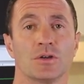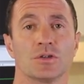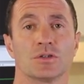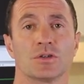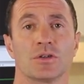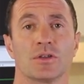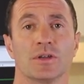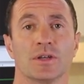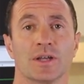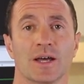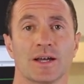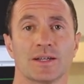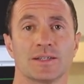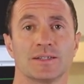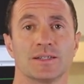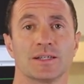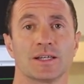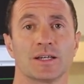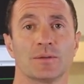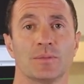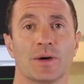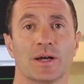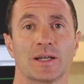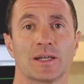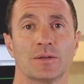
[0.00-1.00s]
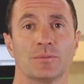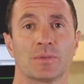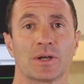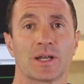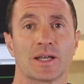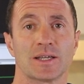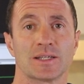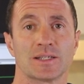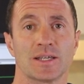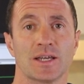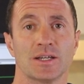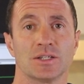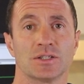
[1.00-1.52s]
So the nice thing about
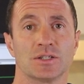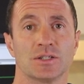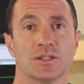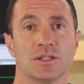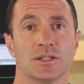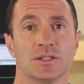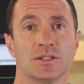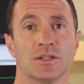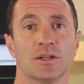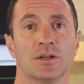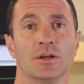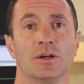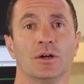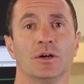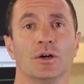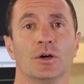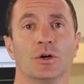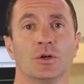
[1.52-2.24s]
embolization is